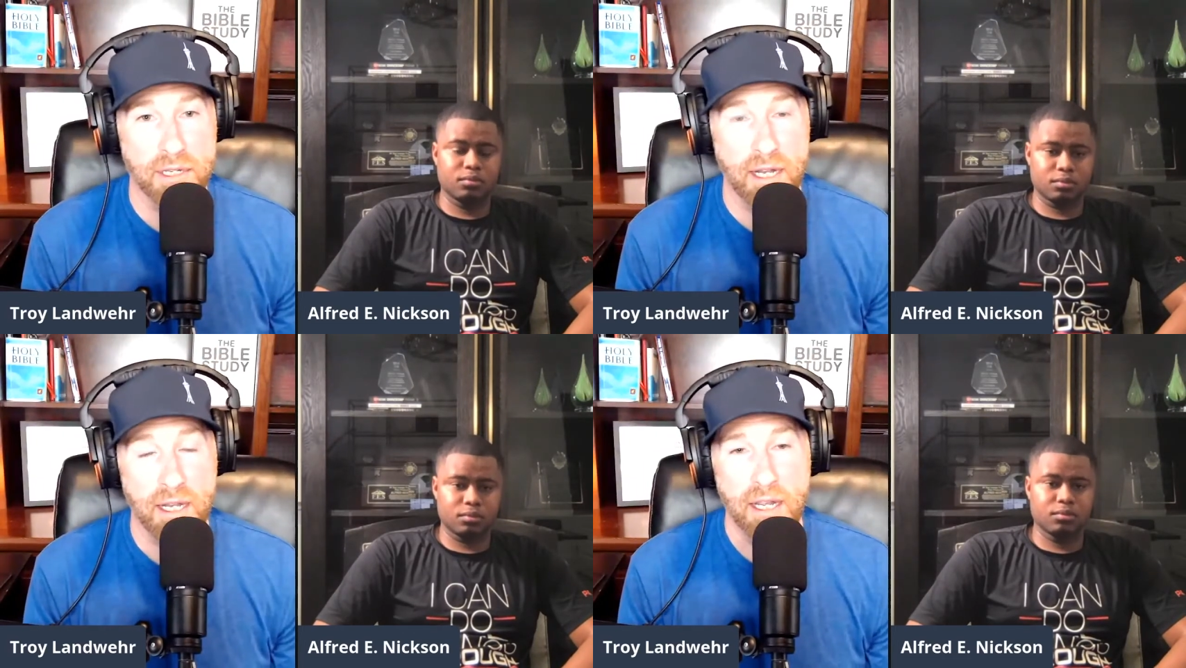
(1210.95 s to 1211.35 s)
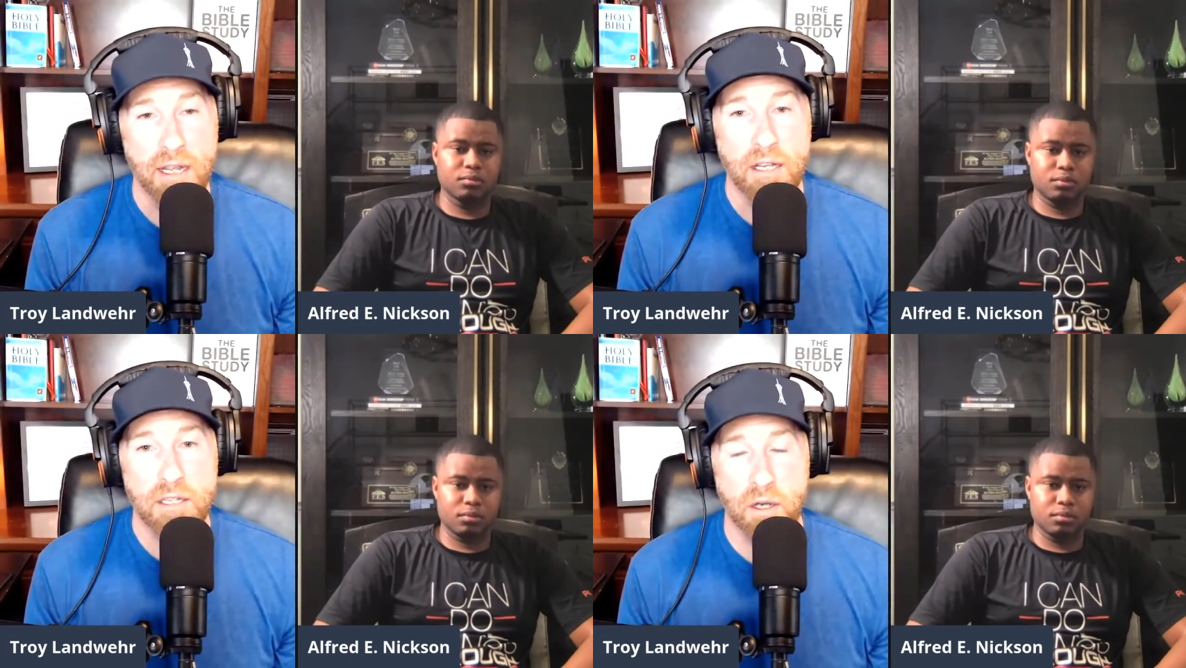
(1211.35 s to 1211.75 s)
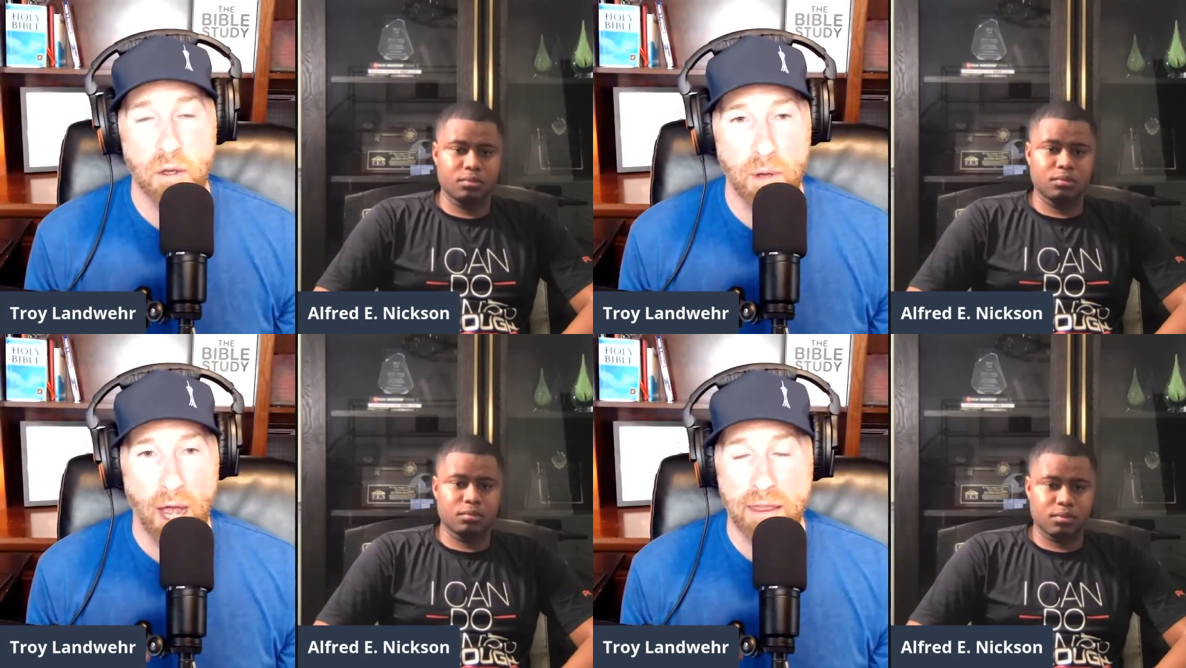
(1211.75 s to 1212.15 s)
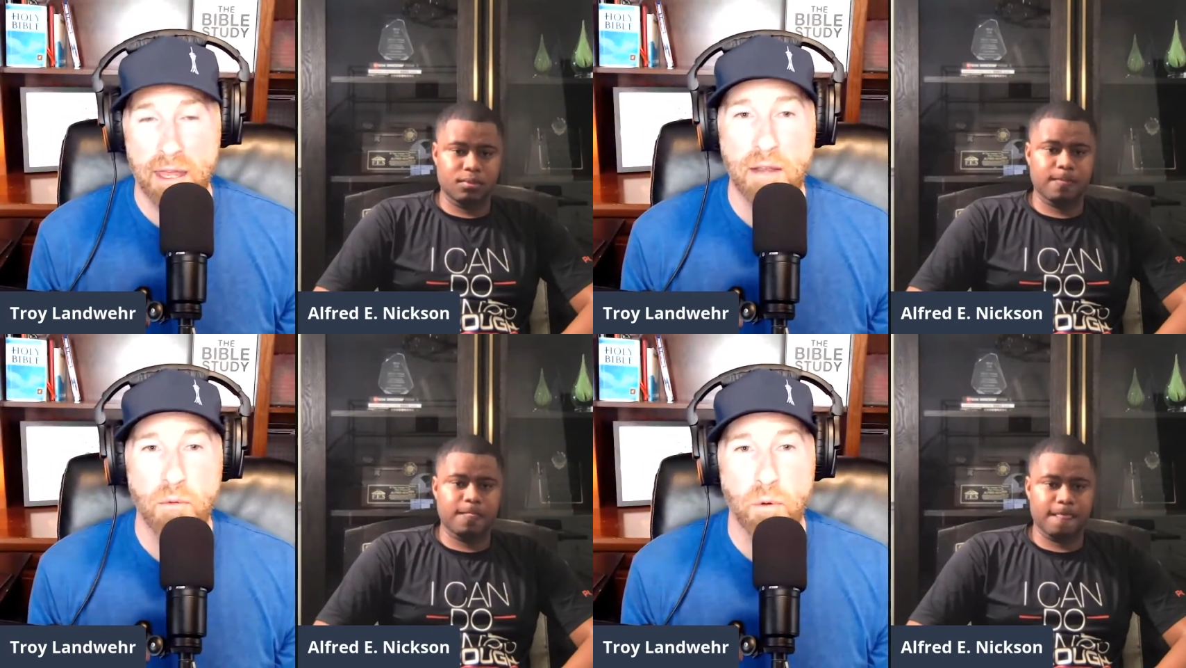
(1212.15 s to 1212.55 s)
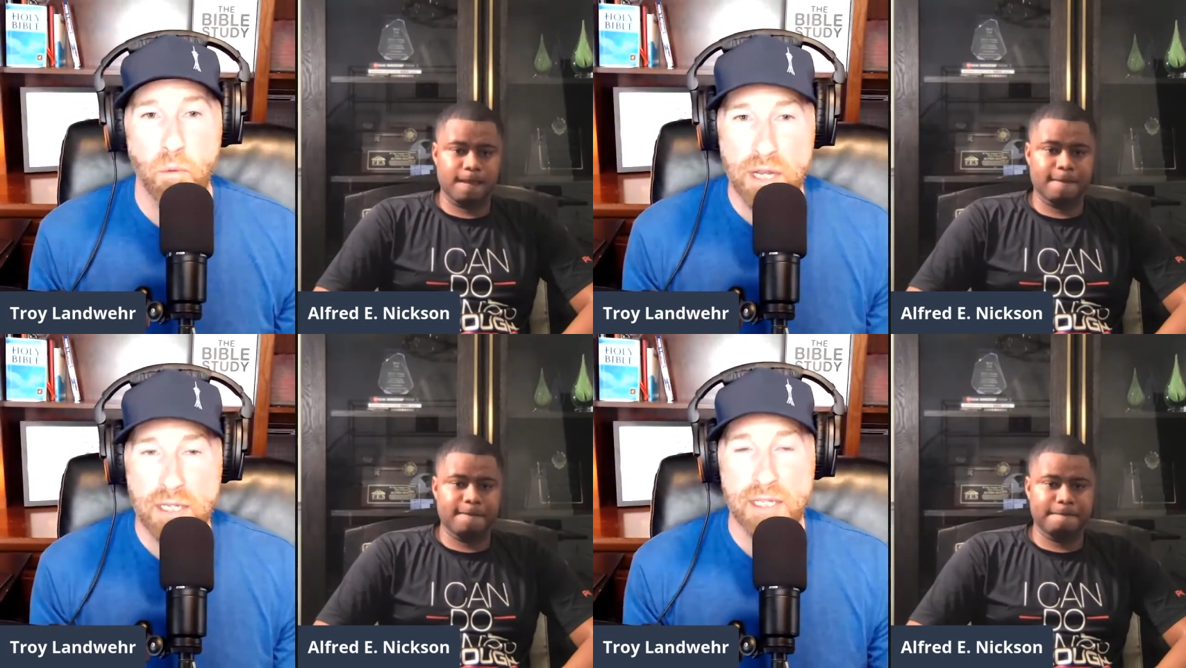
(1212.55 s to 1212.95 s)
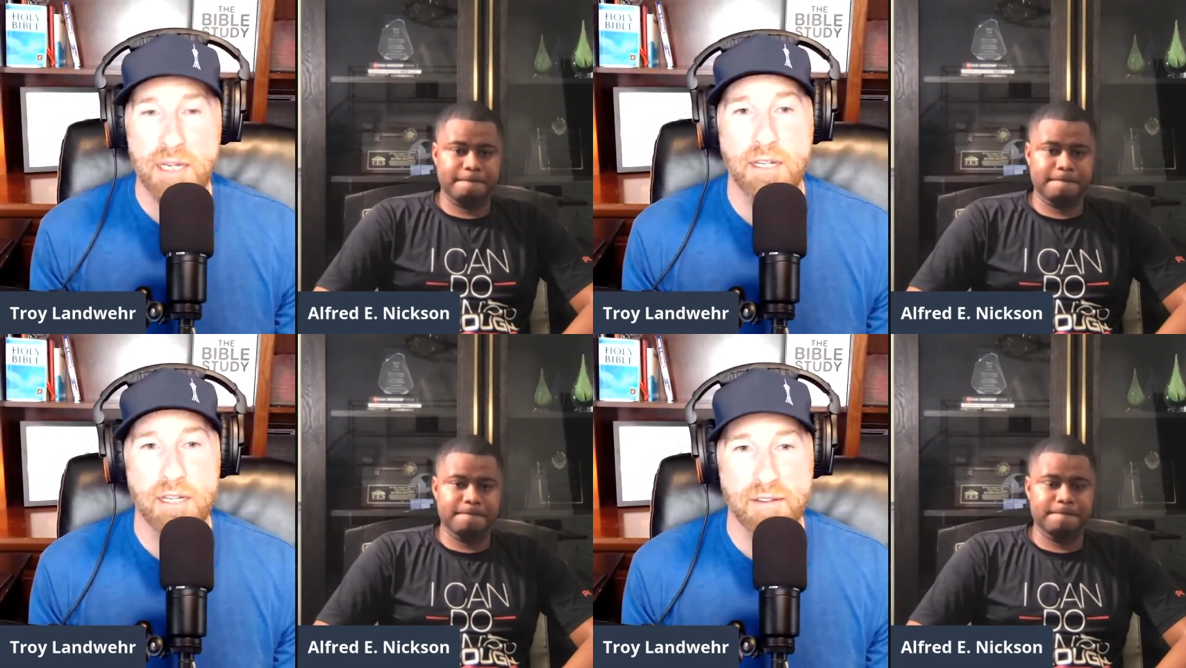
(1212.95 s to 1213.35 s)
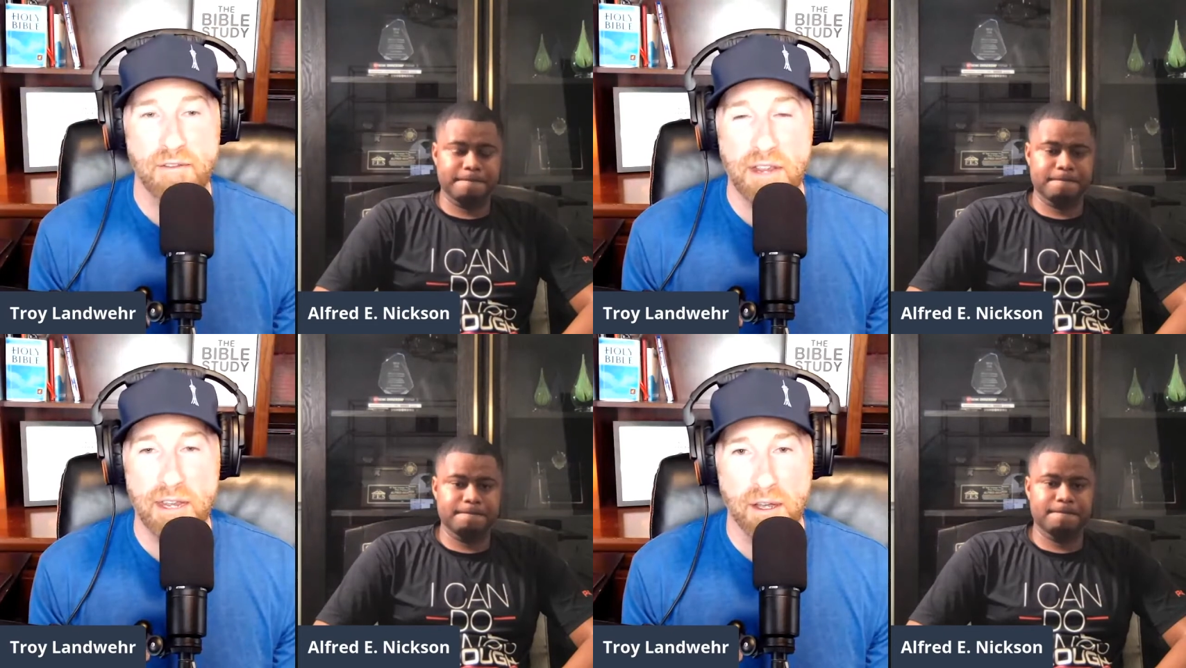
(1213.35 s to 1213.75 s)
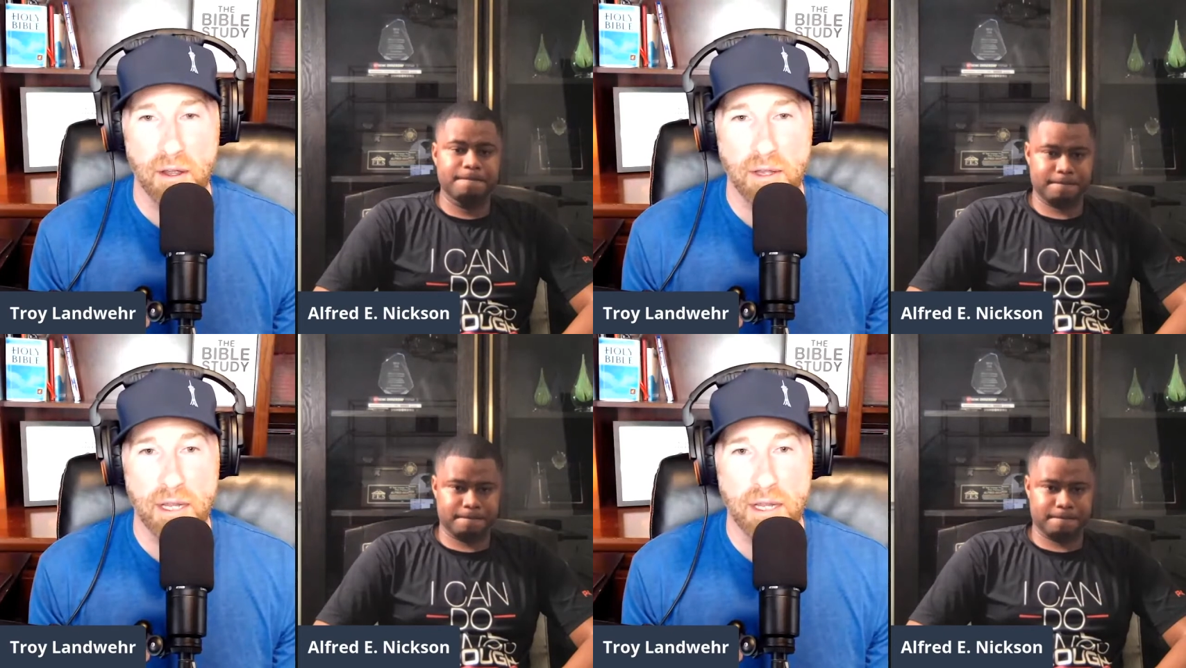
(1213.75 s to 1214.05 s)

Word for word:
Speaker 1: And so I think what we see in this field